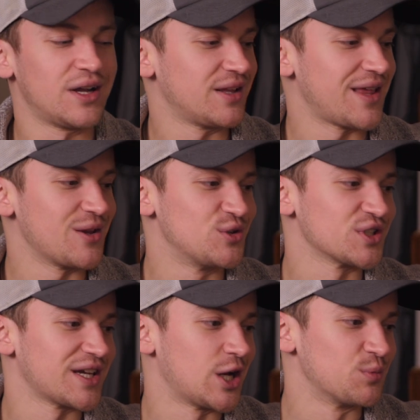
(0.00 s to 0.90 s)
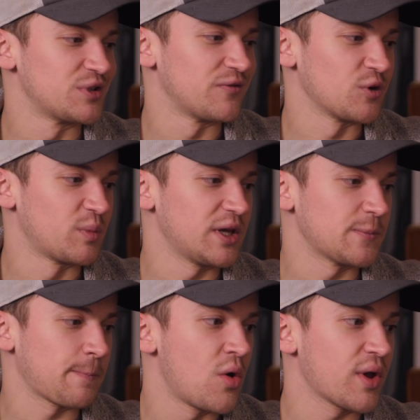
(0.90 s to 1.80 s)
That usually helped for me.
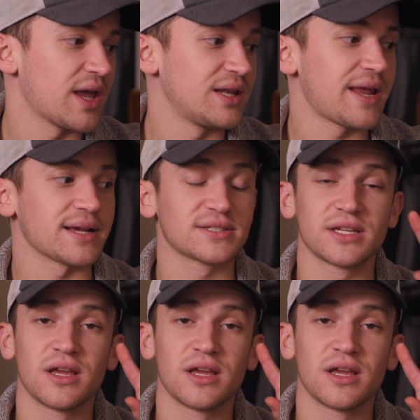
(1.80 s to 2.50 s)
Okay, next.